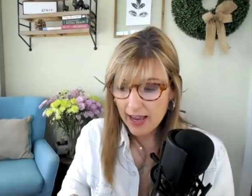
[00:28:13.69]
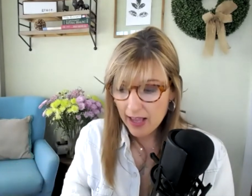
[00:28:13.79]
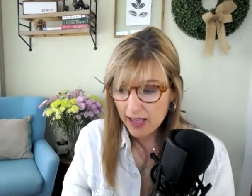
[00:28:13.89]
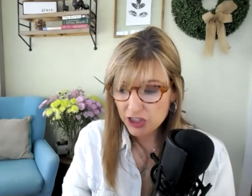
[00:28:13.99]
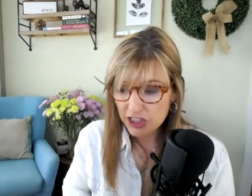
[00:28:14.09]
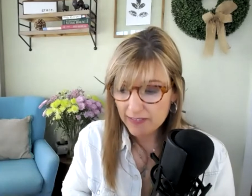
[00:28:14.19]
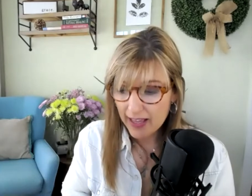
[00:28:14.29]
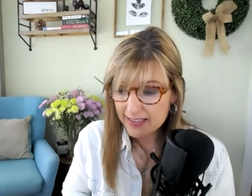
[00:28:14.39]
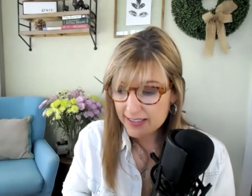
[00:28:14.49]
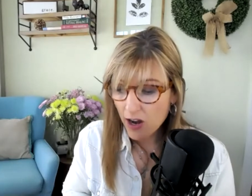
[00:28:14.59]
she
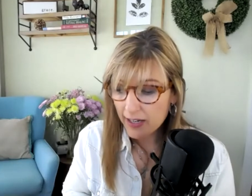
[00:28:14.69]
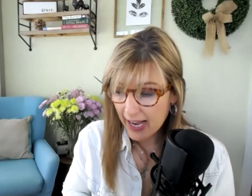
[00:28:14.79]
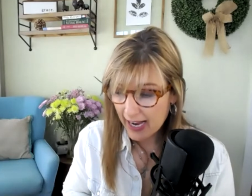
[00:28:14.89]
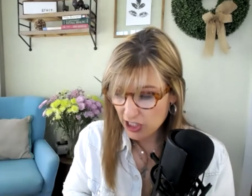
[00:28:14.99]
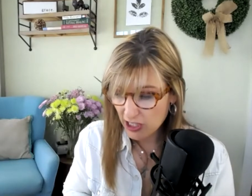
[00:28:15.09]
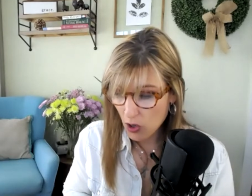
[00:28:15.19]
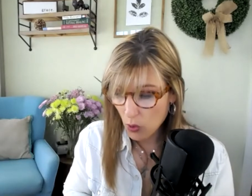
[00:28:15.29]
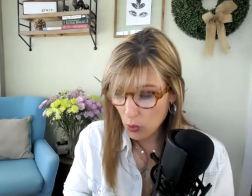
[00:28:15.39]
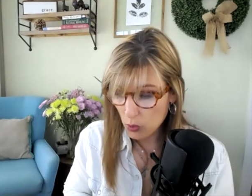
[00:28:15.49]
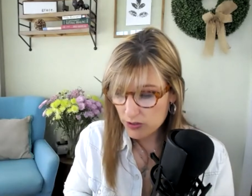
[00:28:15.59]
likes not catching
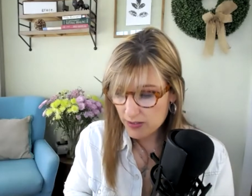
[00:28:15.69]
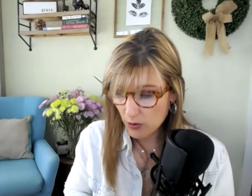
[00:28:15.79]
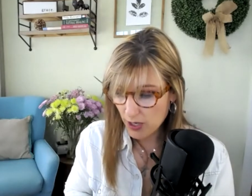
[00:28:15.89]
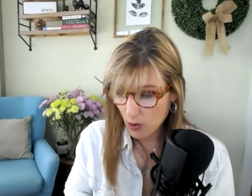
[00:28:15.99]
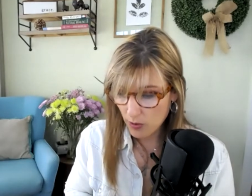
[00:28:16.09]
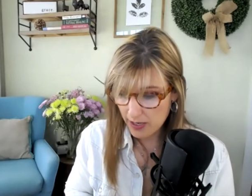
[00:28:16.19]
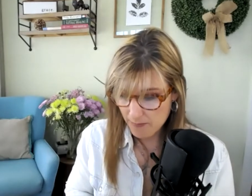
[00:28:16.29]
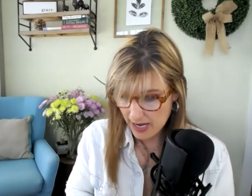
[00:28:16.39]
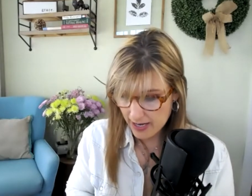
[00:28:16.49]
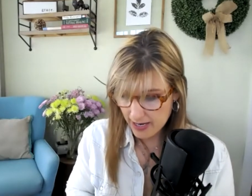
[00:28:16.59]
colds or not wearing
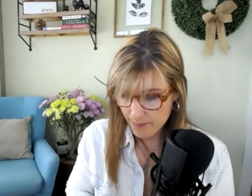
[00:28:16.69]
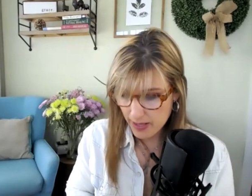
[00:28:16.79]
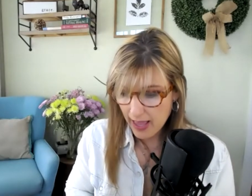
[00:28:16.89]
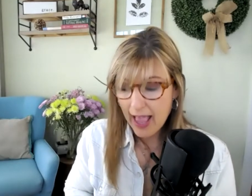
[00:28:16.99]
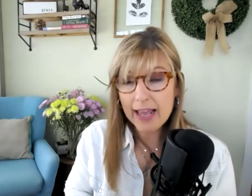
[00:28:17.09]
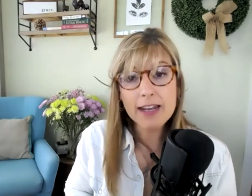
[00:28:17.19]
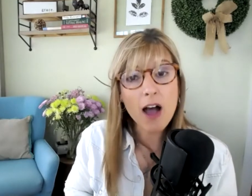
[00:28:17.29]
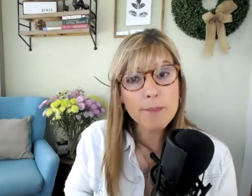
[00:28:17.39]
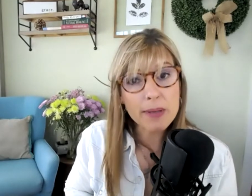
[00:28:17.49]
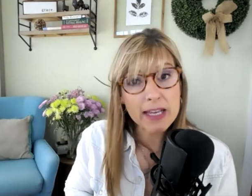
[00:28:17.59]
makeup and
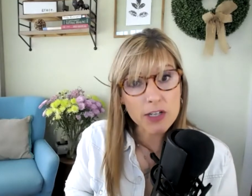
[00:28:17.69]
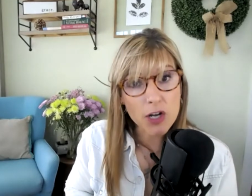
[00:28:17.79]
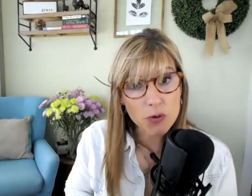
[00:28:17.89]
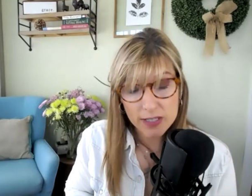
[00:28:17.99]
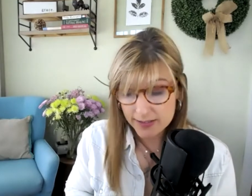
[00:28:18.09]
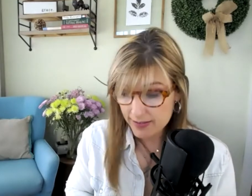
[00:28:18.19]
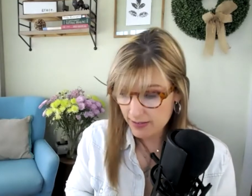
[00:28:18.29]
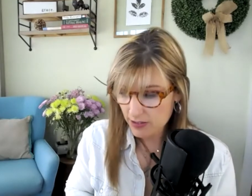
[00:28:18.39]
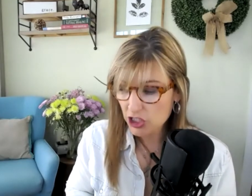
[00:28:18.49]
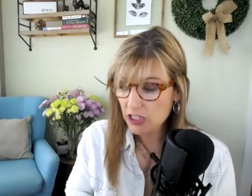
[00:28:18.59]
not being
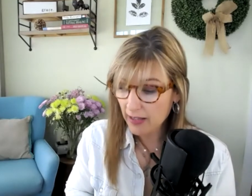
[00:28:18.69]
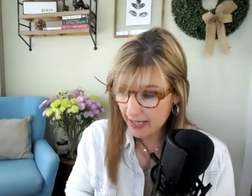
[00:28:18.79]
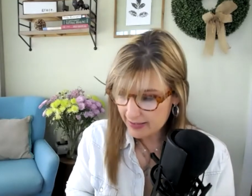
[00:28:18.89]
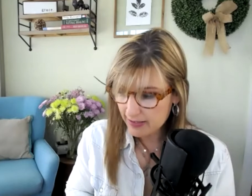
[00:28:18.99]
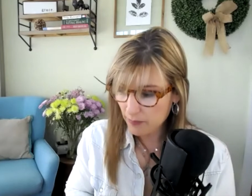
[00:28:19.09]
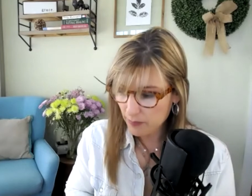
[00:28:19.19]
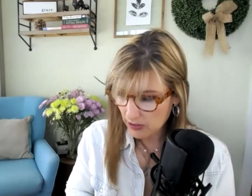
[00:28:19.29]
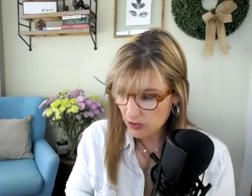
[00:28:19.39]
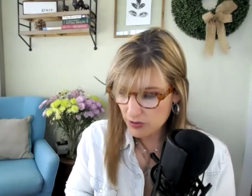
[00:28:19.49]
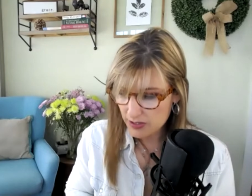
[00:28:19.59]
noticed. She likes not
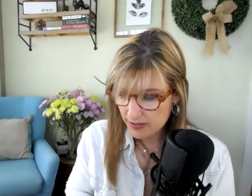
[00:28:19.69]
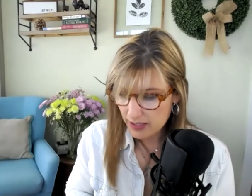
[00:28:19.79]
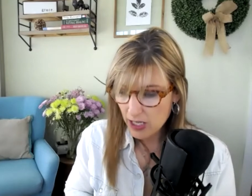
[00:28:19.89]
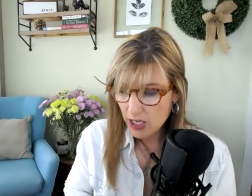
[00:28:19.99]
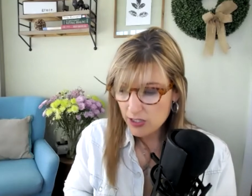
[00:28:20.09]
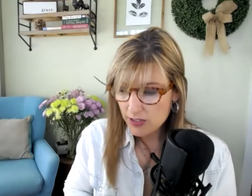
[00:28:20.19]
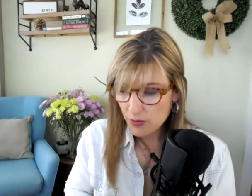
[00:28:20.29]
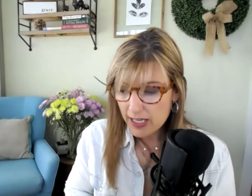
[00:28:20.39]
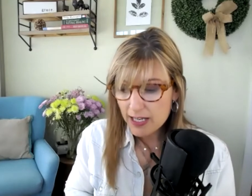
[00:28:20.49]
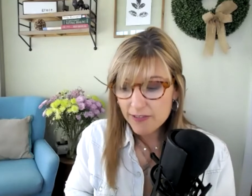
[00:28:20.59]
being noticed. So
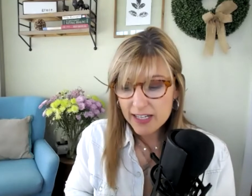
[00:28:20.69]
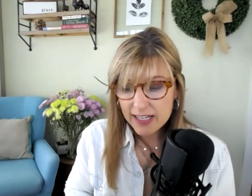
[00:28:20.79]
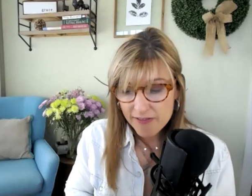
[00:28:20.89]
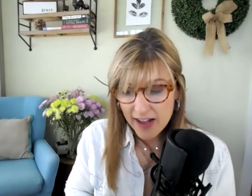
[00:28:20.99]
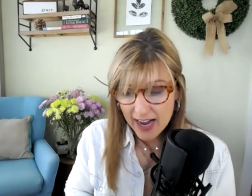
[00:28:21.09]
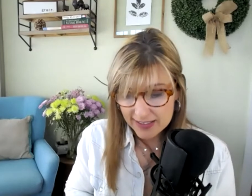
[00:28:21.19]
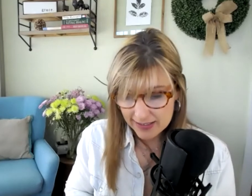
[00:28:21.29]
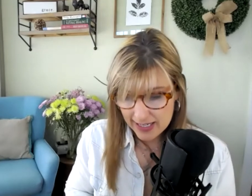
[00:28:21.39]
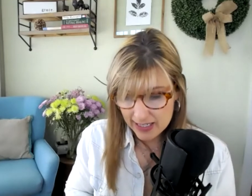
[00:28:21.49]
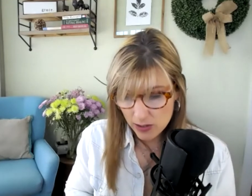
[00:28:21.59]
even in a
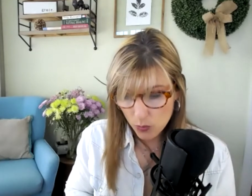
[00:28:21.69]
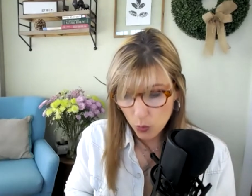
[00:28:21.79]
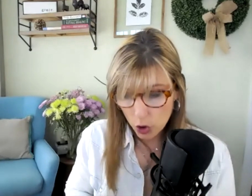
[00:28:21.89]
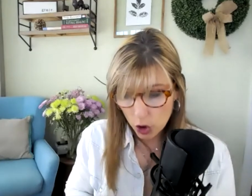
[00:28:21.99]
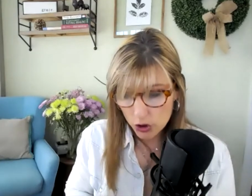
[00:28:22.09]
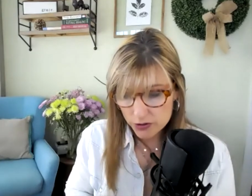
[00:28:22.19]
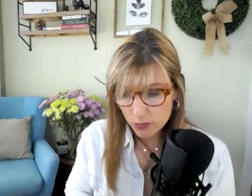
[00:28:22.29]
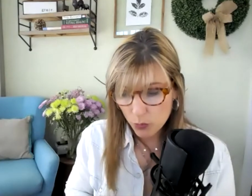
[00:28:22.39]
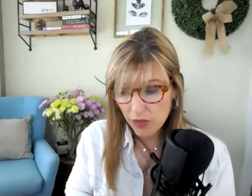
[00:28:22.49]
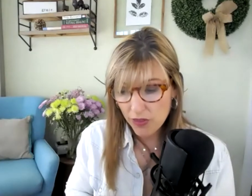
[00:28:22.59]
vaccinated world
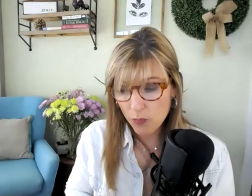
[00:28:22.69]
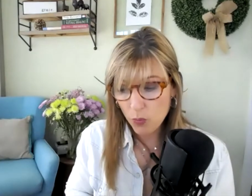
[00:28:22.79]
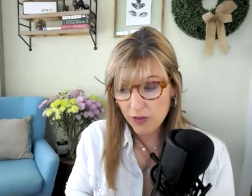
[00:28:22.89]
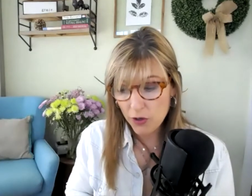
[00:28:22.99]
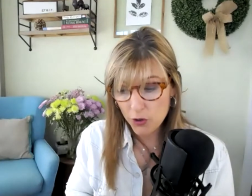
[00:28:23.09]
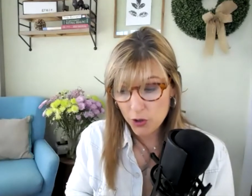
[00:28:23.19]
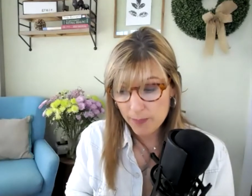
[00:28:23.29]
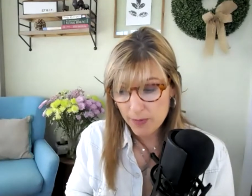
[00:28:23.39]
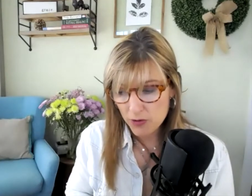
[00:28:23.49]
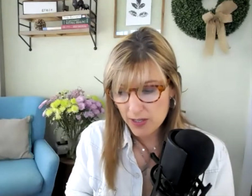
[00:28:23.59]
with herd
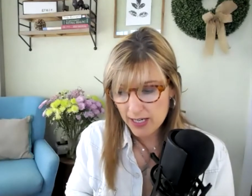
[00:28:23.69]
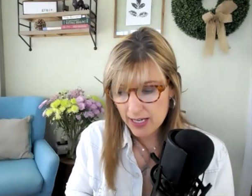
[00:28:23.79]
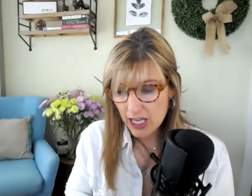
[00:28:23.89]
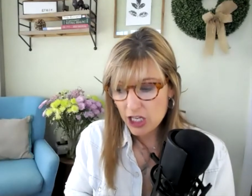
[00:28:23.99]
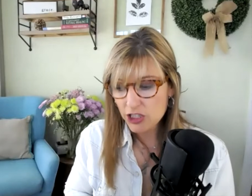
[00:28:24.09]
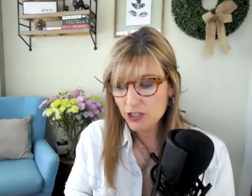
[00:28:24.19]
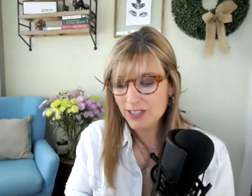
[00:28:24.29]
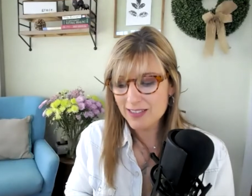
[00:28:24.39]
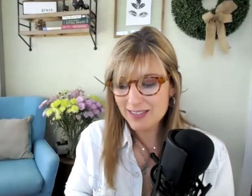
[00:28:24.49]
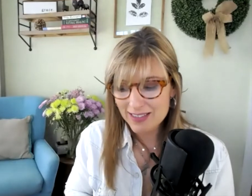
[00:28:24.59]
immunity,
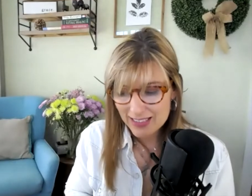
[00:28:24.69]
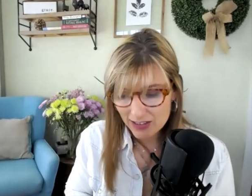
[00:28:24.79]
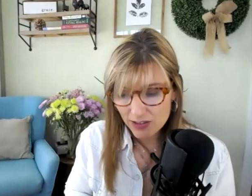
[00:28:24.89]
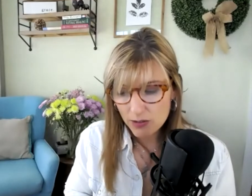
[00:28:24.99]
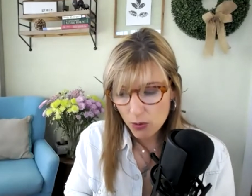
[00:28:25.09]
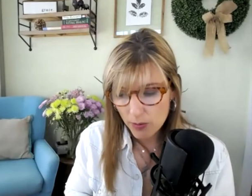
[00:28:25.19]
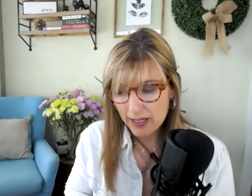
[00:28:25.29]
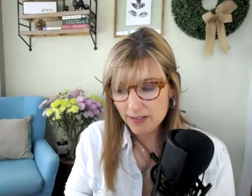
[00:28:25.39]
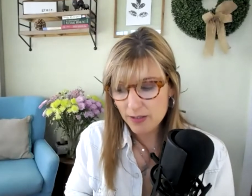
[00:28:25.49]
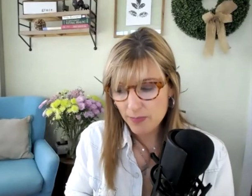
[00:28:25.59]
she's still
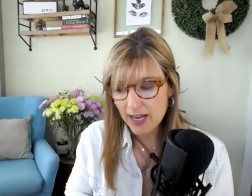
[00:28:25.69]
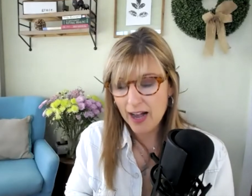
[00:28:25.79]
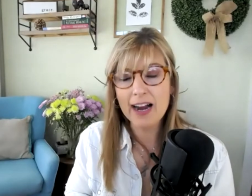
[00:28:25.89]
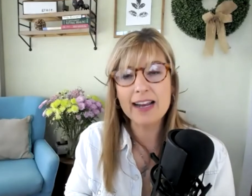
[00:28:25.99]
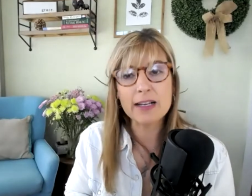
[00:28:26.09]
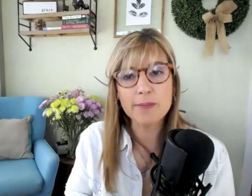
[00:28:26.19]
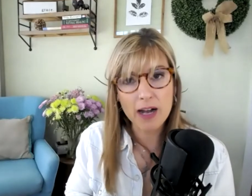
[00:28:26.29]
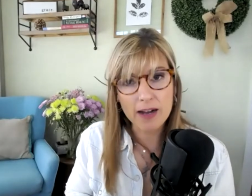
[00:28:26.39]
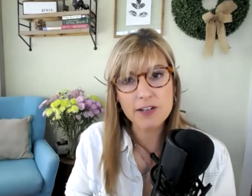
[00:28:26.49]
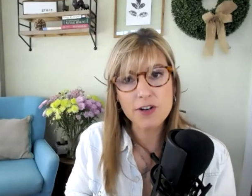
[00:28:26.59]
going to be hiding
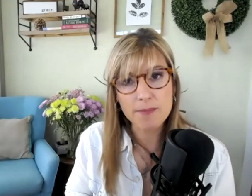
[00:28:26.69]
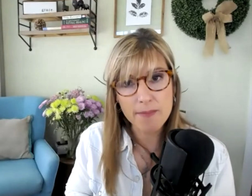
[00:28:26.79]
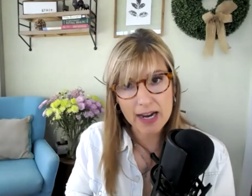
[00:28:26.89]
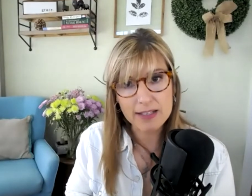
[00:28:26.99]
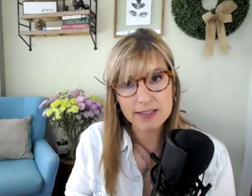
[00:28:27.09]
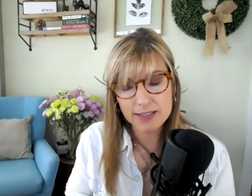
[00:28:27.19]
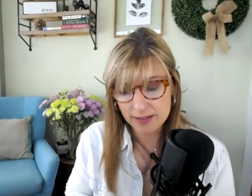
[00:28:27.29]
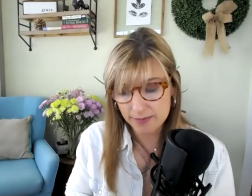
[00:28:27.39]
behind her mask.